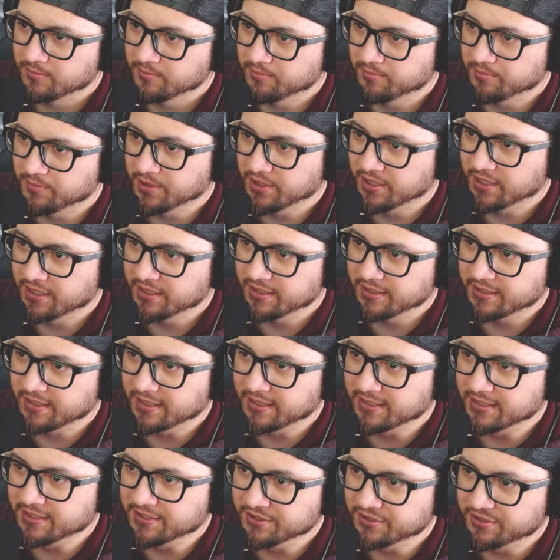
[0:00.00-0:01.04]
But they
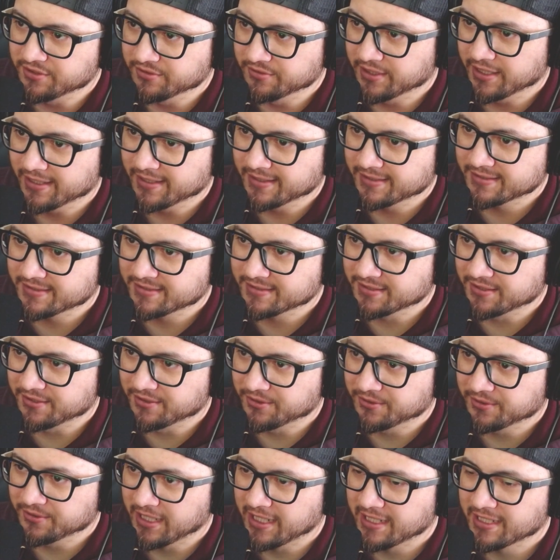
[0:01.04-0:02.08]
didn't do that,
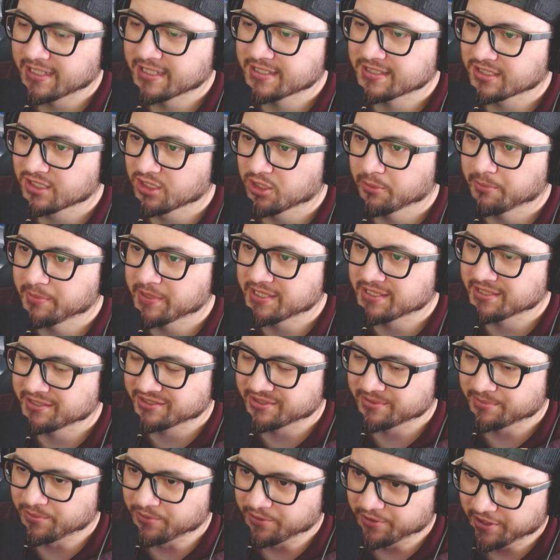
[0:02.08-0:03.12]
so that is a little bit
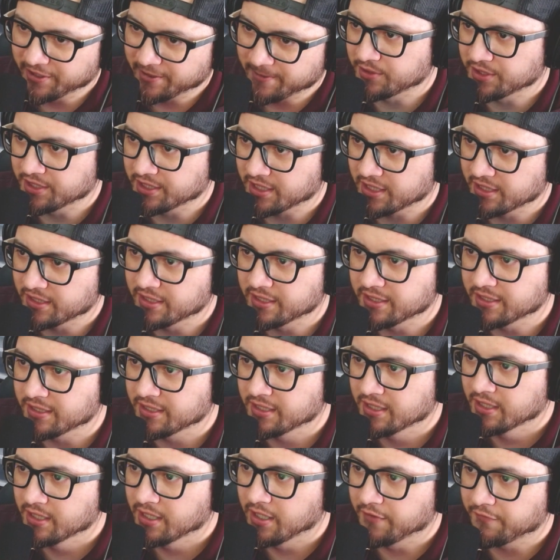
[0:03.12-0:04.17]
disappointing. And then,
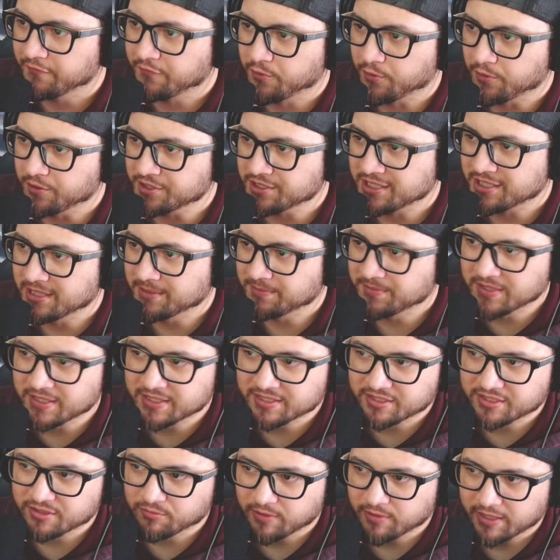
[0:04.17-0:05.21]
of course, keep this
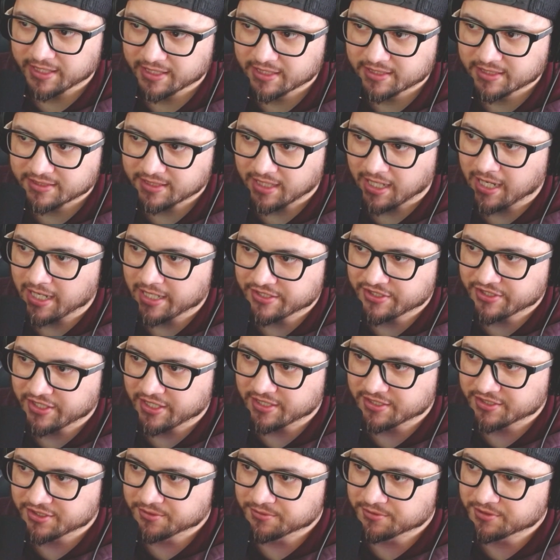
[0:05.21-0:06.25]
the way it is, a high
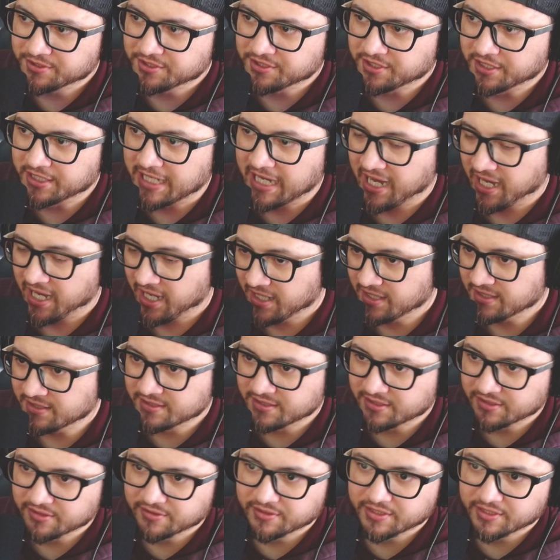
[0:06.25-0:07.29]
chance to stun and
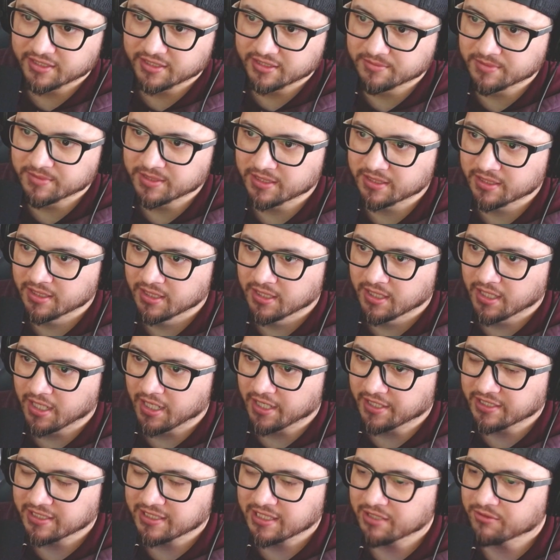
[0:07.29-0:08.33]
seal the enemy. I
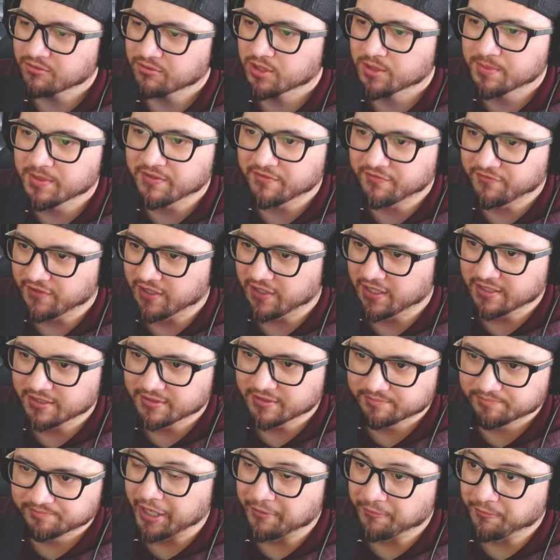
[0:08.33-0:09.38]
think that would have been fine.
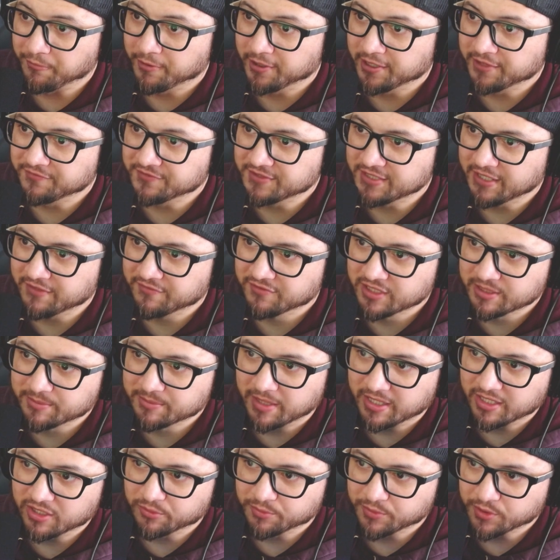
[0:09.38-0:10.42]
It would have definitely
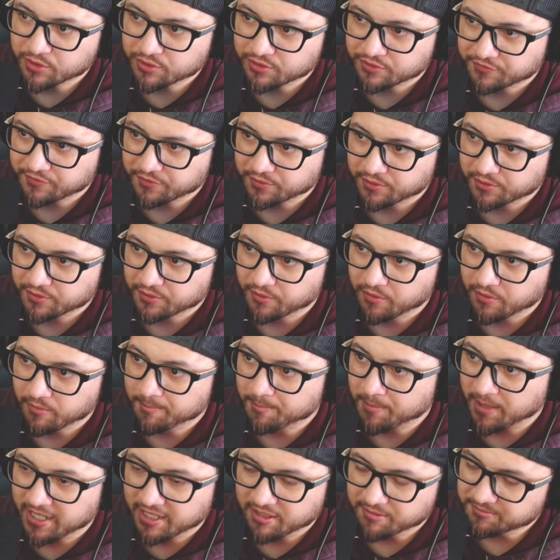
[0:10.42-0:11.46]
made him useful
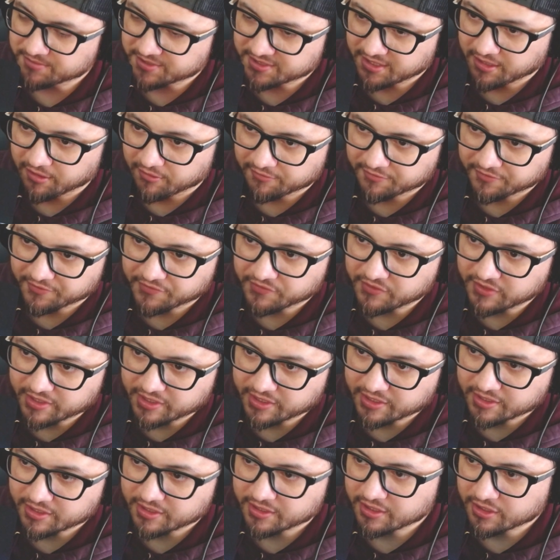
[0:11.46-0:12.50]
by himself if you
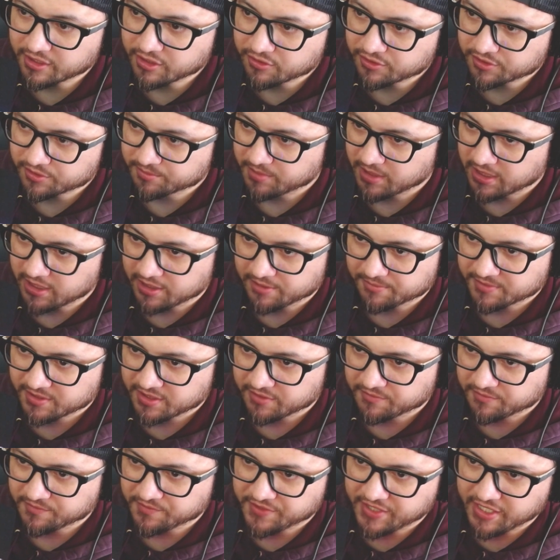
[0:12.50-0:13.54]
needed to use him by
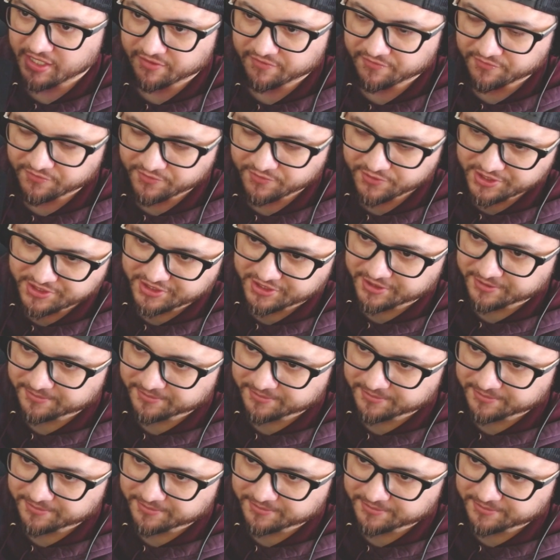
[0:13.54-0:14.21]
himself without a Frieza.